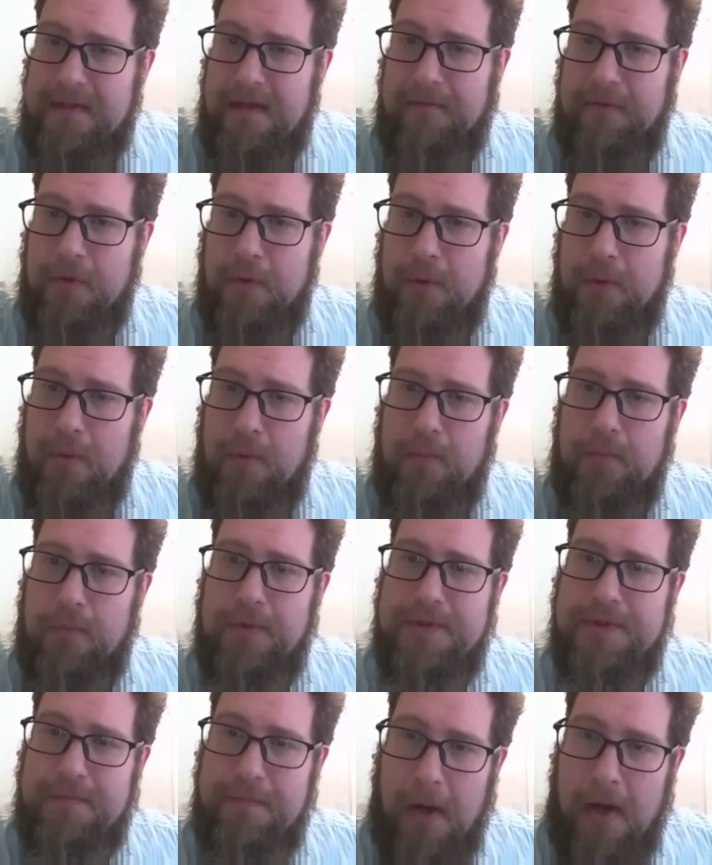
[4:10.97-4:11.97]
if you
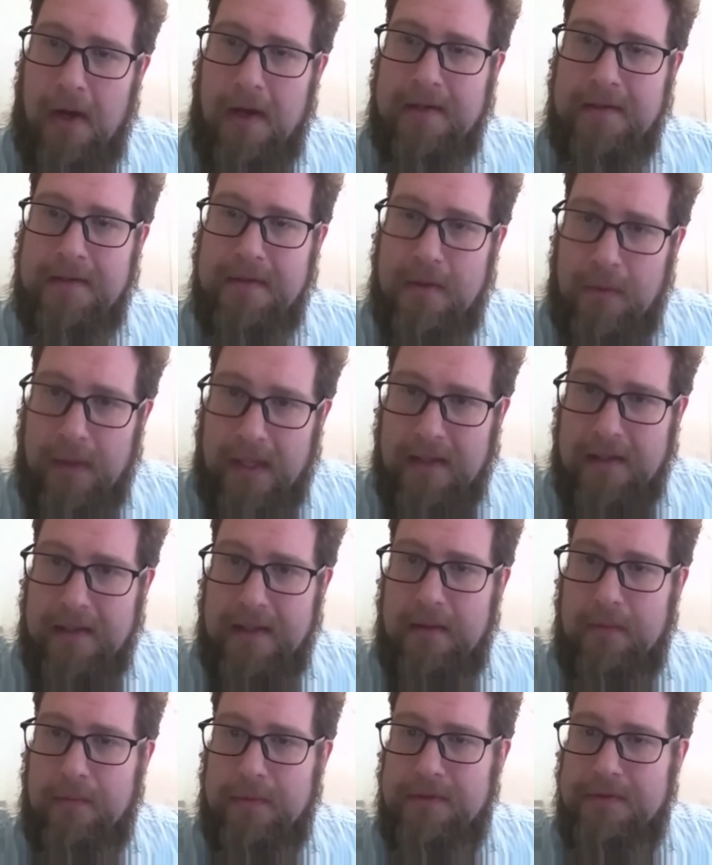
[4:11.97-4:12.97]
respond
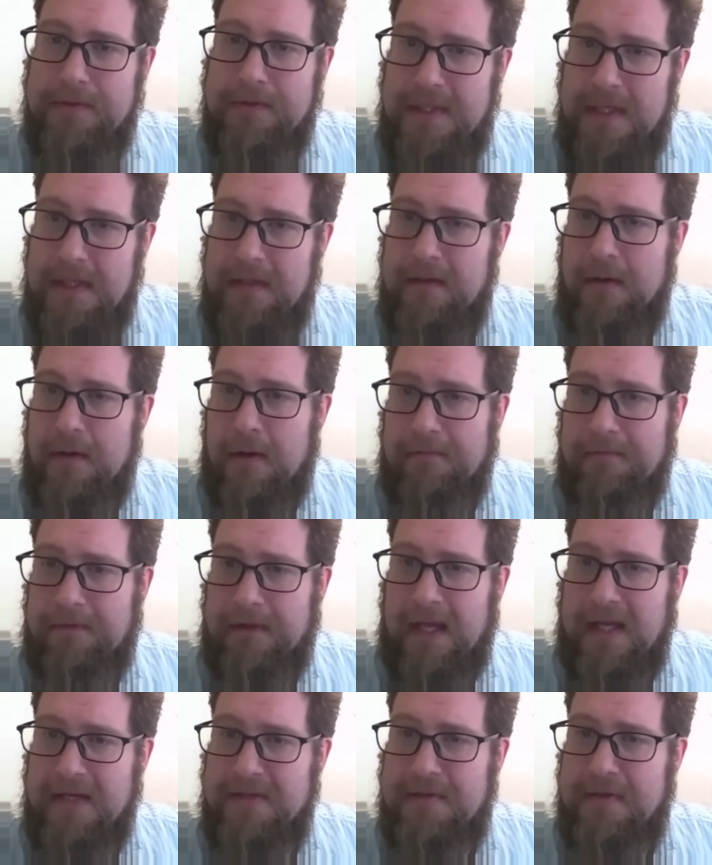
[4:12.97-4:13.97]
quickly when you see the
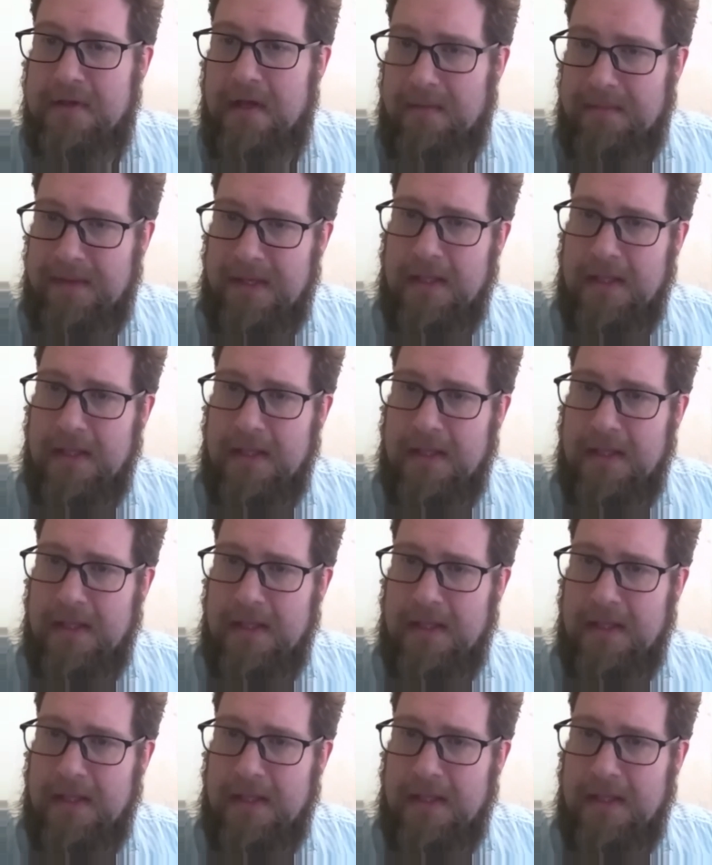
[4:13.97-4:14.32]
notification come